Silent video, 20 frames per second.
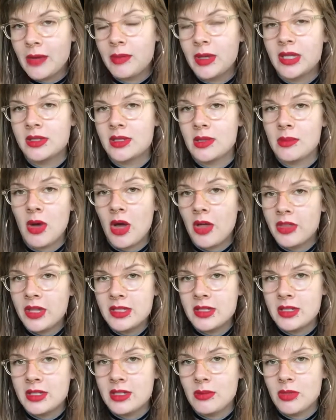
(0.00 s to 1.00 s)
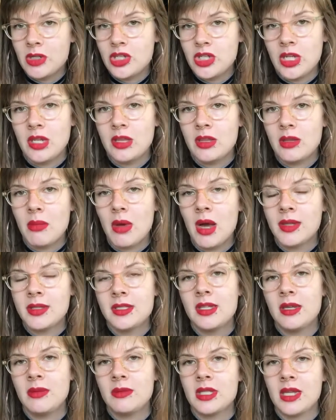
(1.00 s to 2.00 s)
Because the moth isn't a machine. The moth
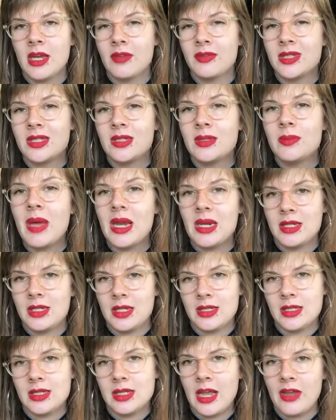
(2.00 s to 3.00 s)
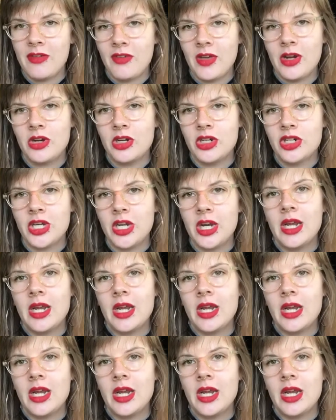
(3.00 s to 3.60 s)
seems to have spent its life energy,